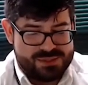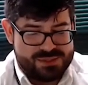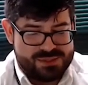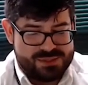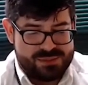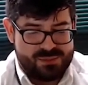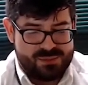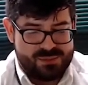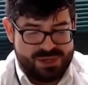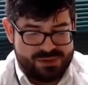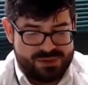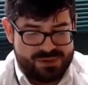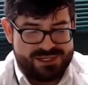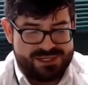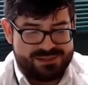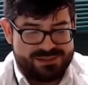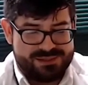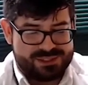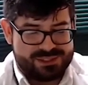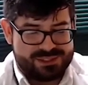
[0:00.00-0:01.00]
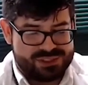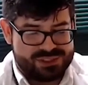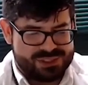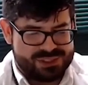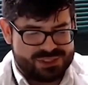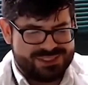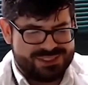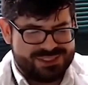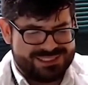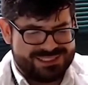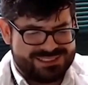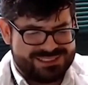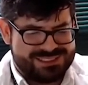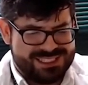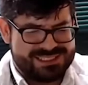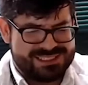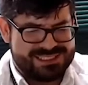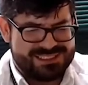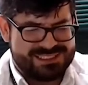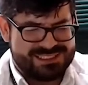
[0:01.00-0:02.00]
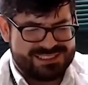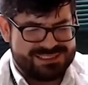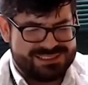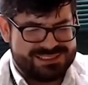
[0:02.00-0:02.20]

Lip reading: wearing a shirt that says,